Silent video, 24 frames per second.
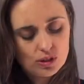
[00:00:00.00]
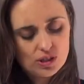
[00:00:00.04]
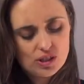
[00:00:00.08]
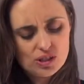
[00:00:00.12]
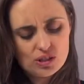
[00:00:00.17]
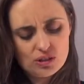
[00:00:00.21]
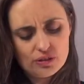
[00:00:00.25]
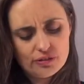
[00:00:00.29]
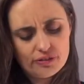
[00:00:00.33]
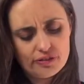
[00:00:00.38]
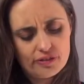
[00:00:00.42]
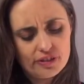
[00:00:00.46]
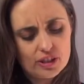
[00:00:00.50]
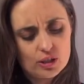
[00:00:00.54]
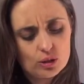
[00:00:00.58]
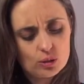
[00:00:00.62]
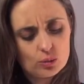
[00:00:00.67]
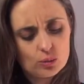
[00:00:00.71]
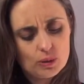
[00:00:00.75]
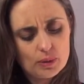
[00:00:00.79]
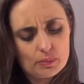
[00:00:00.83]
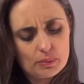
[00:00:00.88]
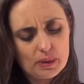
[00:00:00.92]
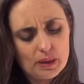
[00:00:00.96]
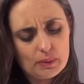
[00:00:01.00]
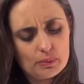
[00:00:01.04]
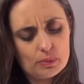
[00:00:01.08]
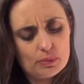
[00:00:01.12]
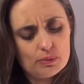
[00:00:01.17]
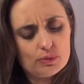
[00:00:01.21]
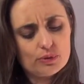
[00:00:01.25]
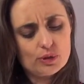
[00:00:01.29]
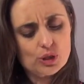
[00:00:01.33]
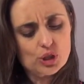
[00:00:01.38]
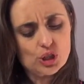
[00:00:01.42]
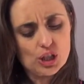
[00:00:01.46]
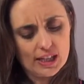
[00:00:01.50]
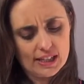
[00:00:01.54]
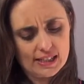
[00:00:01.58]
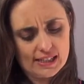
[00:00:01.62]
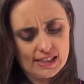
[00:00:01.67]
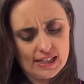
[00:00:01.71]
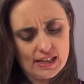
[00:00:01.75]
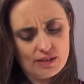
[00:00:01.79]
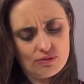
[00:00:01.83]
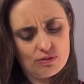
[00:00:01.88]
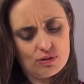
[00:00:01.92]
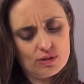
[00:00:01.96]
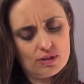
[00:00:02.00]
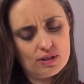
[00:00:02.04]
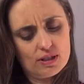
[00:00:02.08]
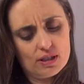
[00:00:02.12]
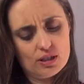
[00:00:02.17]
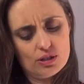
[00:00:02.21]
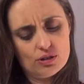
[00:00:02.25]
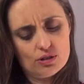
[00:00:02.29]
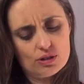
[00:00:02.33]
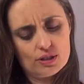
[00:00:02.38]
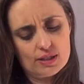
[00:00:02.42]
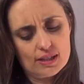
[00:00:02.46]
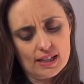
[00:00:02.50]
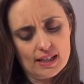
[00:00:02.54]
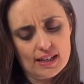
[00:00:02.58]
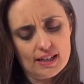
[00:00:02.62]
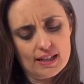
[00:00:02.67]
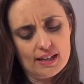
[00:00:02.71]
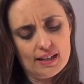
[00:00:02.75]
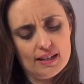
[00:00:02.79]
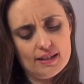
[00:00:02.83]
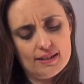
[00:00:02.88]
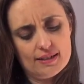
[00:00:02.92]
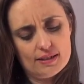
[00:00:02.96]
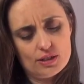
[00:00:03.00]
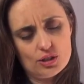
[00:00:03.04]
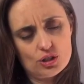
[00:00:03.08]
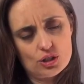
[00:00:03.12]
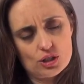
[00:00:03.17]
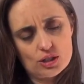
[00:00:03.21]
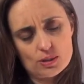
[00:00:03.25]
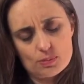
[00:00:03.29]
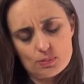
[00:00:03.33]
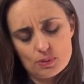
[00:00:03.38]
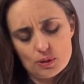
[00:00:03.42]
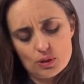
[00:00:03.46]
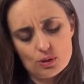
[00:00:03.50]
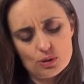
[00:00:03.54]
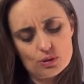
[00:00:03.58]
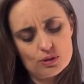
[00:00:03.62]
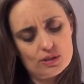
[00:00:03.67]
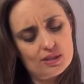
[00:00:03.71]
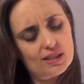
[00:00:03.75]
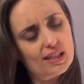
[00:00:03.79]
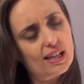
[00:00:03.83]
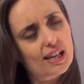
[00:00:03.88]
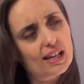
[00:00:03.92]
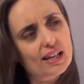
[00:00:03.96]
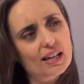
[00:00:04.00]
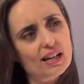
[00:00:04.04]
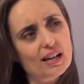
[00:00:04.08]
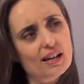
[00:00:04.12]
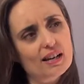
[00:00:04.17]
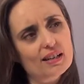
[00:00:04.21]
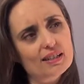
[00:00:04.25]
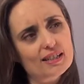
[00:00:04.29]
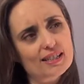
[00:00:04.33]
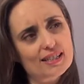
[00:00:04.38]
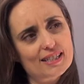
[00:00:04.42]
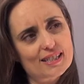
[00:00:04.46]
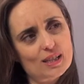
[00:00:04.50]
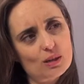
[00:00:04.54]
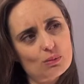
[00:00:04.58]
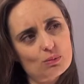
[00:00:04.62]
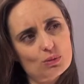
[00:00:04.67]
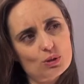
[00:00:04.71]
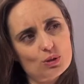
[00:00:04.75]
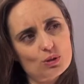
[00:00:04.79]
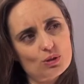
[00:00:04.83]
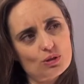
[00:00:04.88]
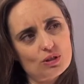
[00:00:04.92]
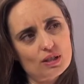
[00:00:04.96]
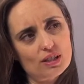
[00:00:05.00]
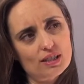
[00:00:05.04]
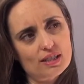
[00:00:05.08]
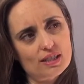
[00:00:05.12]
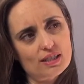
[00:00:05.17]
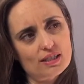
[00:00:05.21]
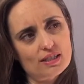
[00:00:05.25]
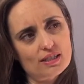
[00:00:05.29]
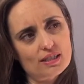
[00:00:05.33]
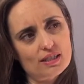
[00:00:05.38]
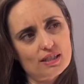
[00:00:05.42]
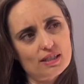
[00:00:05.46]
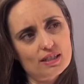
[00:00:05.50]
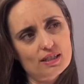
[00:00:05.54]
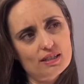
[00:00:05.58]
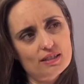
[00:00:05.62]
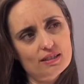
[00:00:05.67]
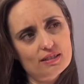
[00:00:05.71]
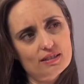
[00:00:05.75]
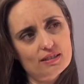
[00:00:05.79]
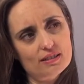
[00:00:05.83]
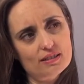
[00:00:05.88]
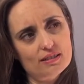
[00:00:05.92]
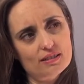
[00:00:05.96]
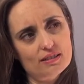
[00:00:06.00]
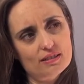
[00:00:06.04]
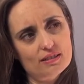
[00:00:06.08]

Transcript: What do you feel when people reject everything you say just because they can't accept your identity?